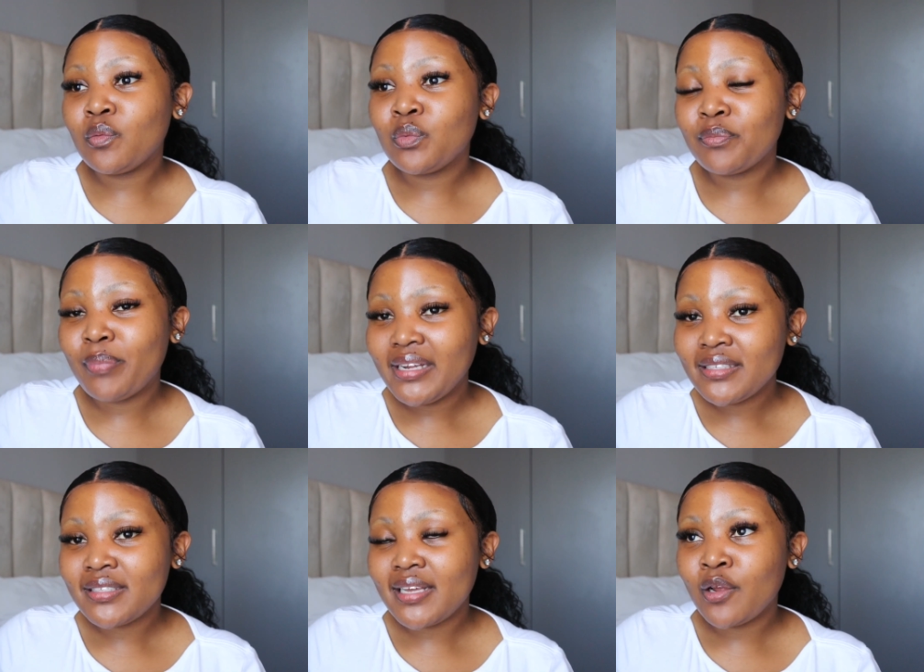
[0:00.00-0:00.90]
with
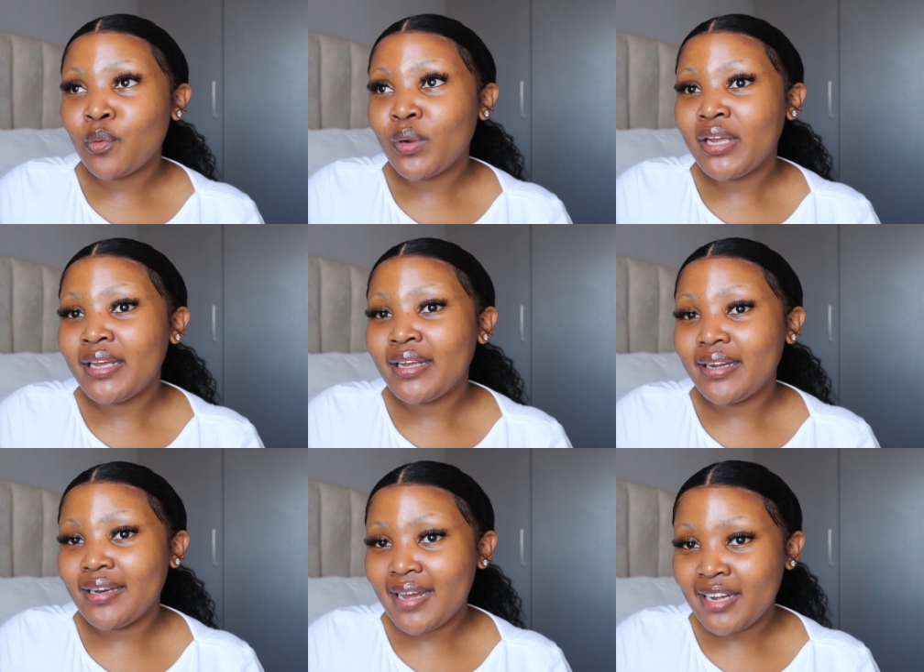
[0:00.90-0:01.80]
pants I wear
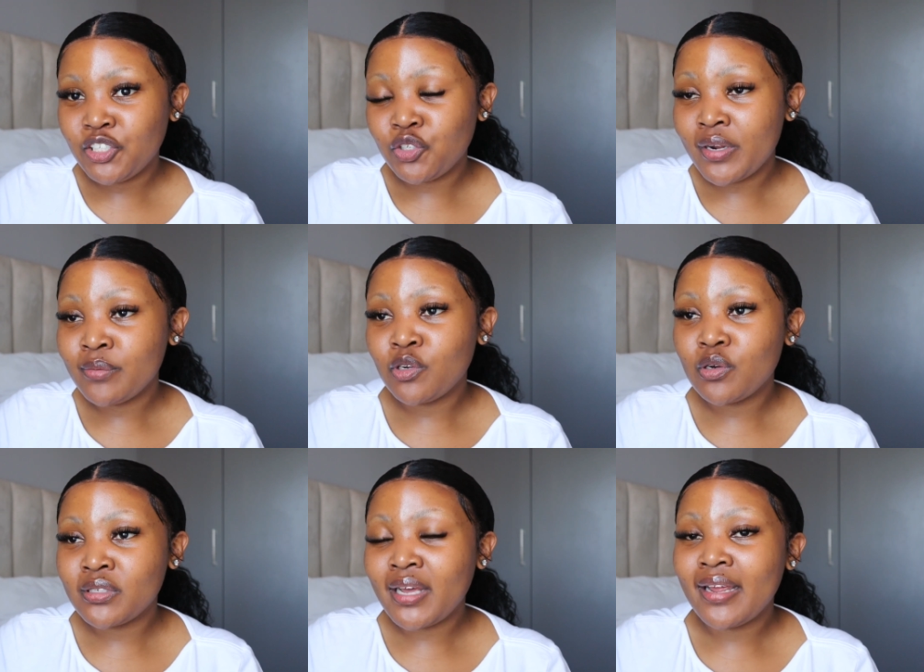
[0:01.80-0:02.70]
large, right,
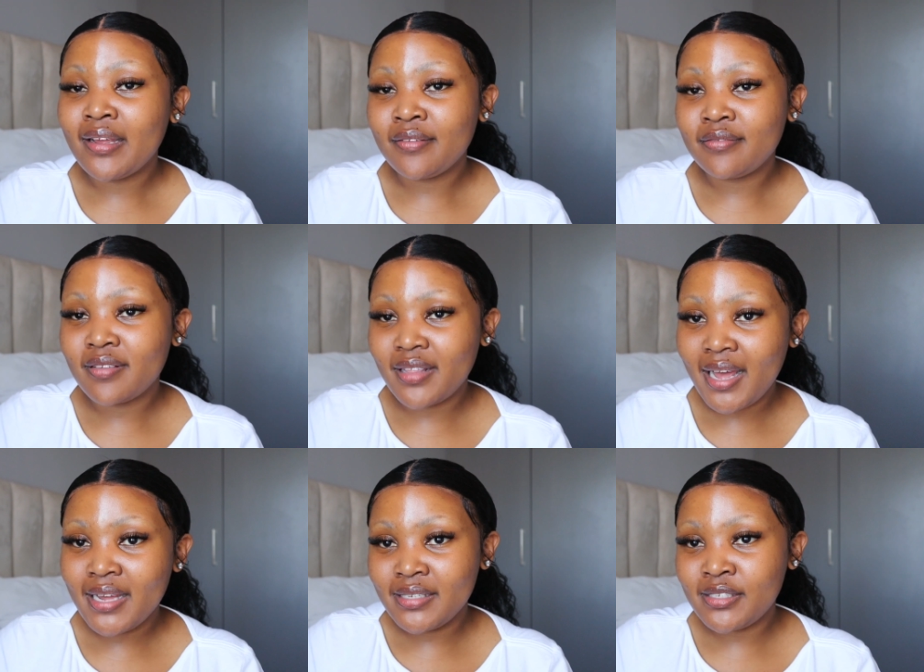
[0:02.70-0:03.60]
because I have
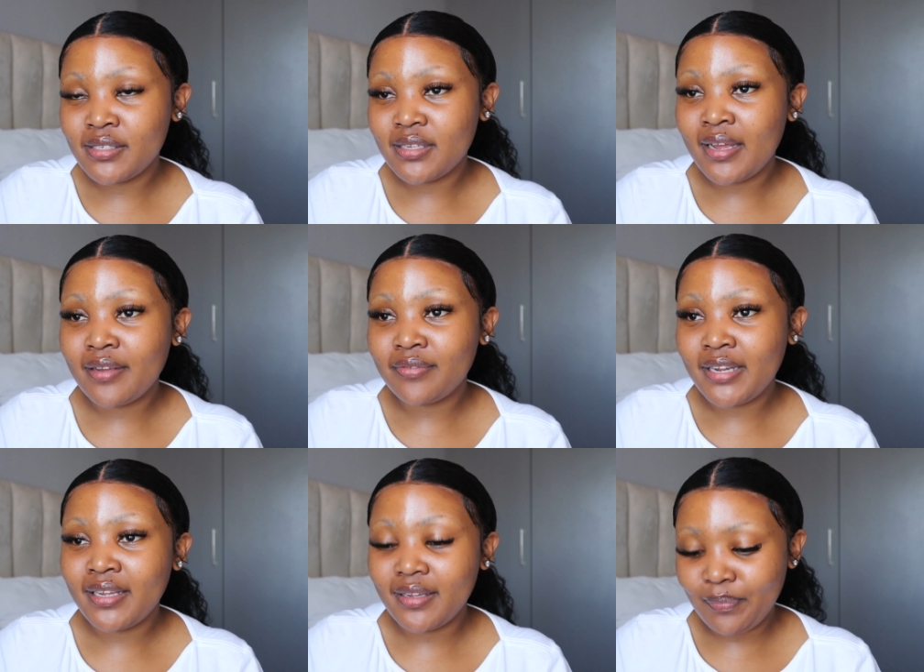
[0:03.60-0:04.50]
thighs, I have
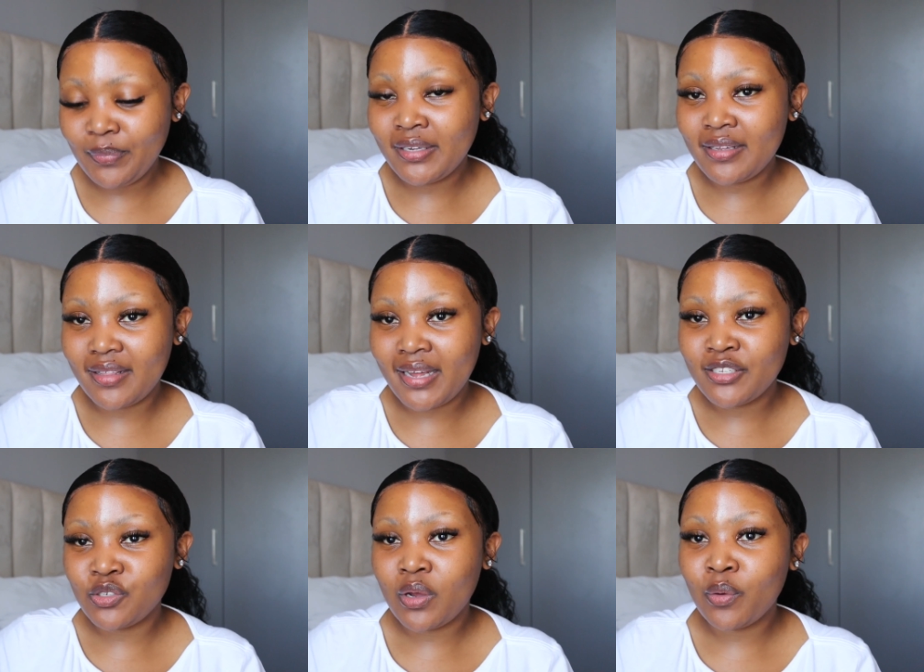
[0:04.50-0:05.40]
like bigger
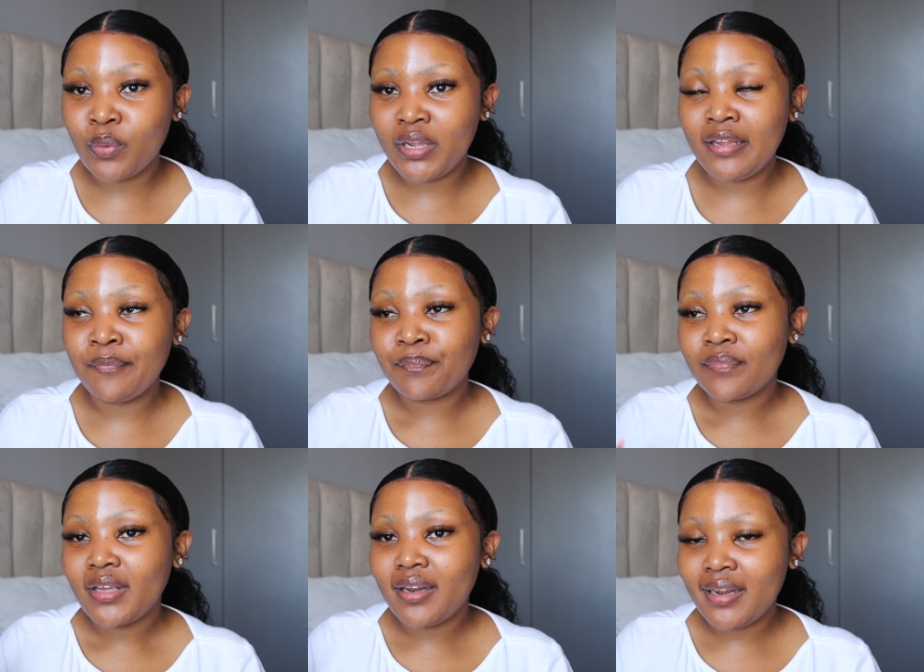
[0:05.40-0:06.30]
thighs, so I wear
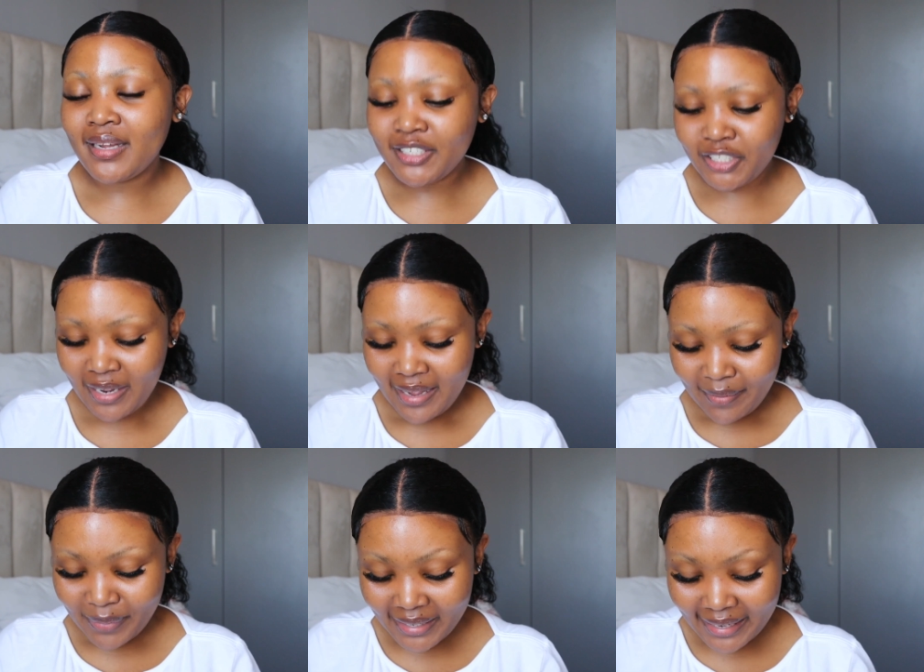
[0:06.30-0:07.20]
large.
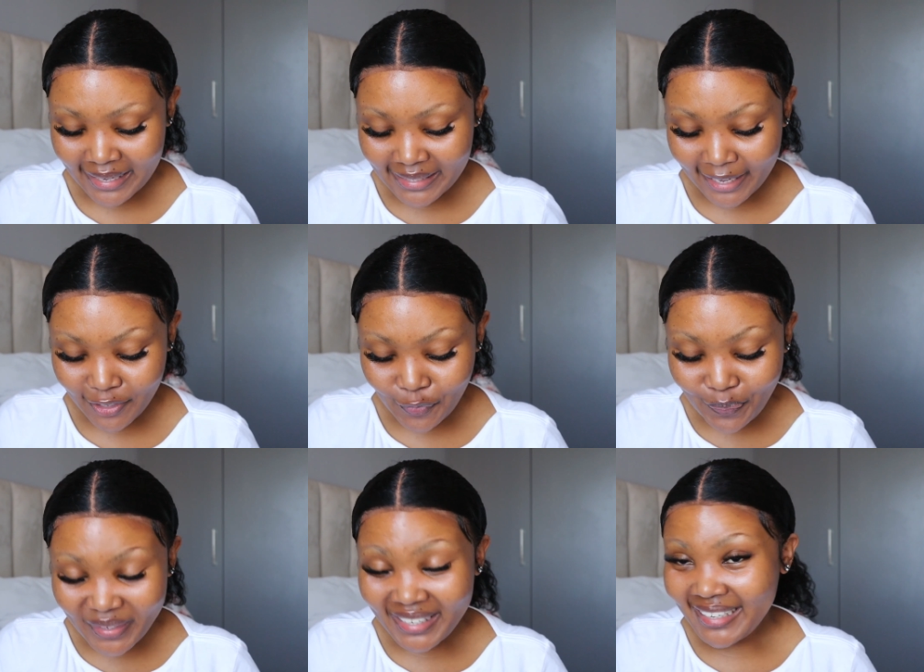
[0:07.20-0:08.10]
But guys, can you
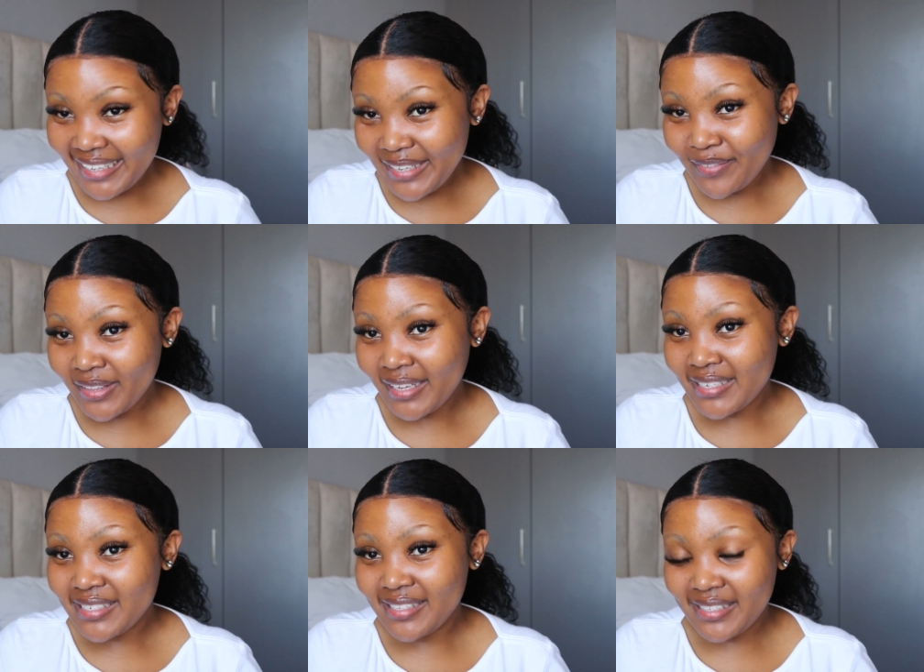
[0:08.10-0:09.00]
believe
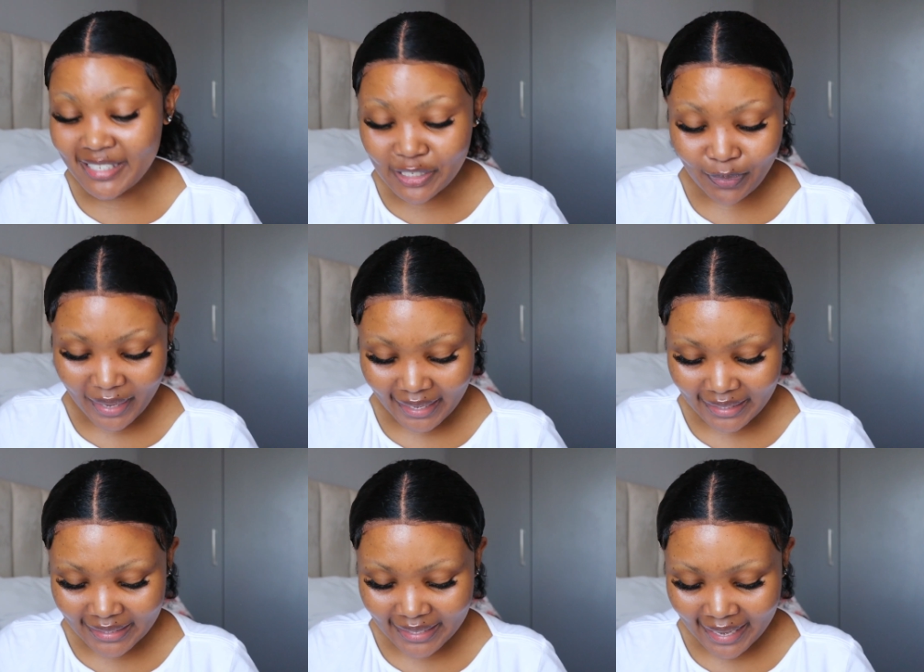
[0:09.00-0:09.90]
that these
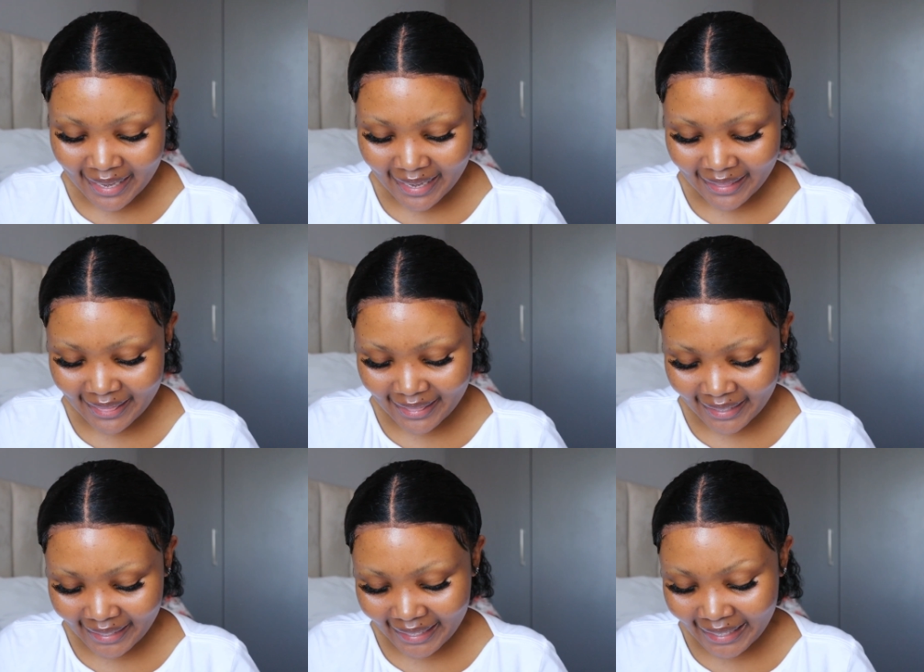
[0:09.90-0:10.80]
pants are
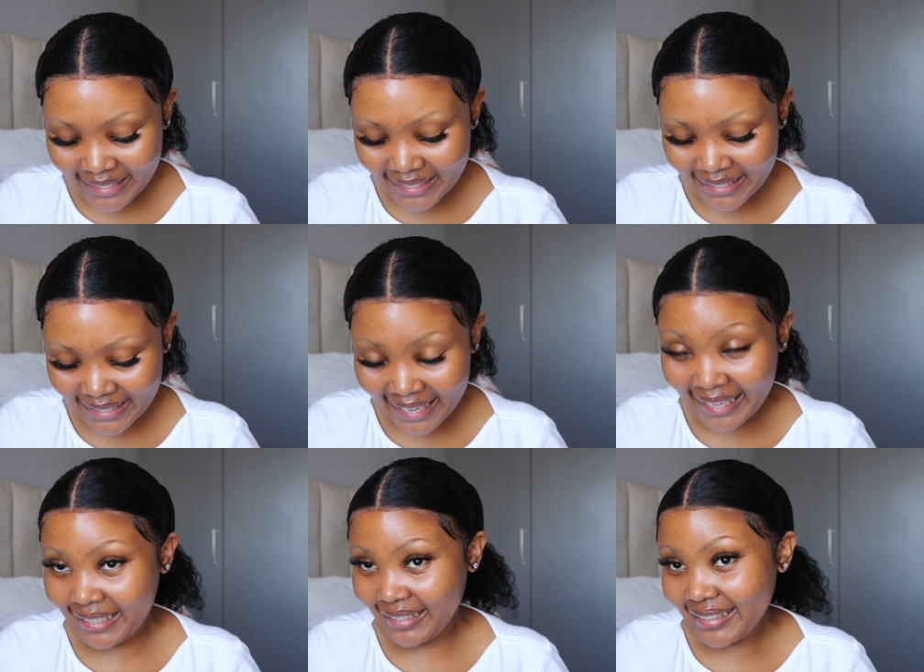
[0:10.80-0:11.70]

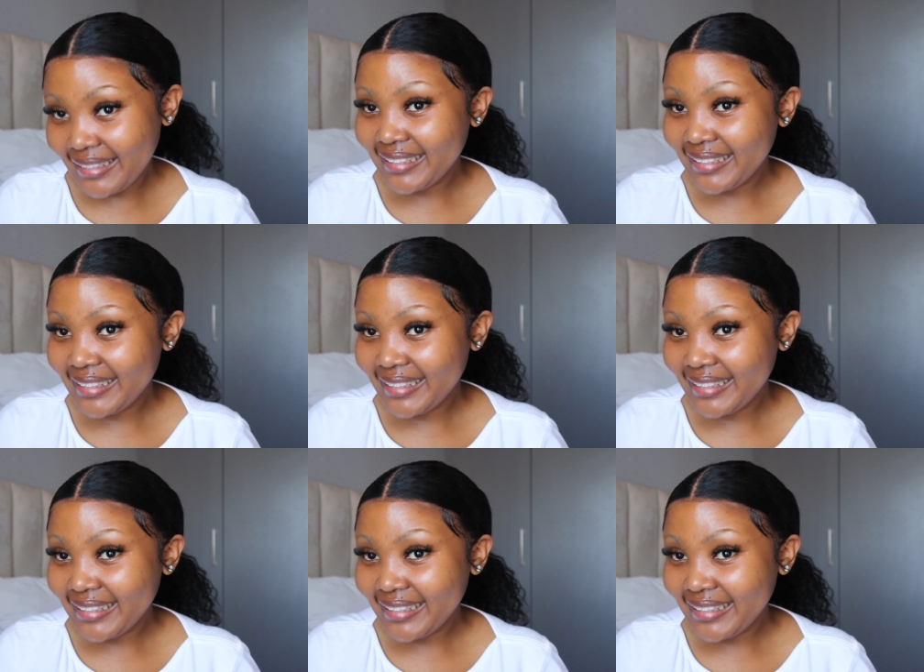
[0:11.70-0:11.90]
3XL,